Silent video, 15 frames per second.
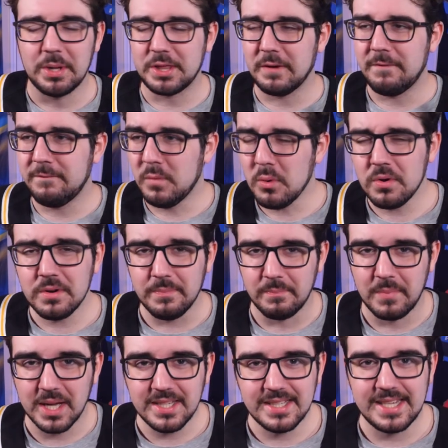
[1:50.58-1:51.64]
But the Ford
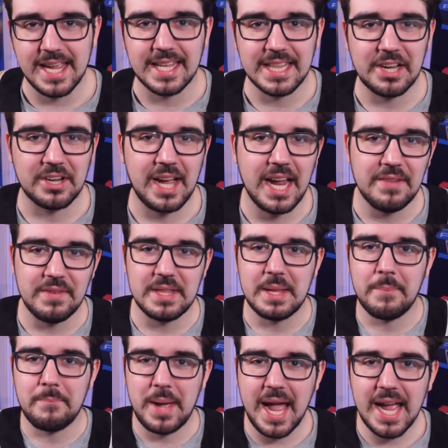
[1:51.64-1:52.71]
Mustang there kind of in
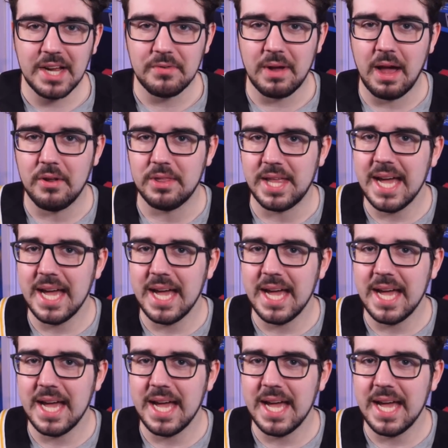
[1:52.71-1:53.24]
the background,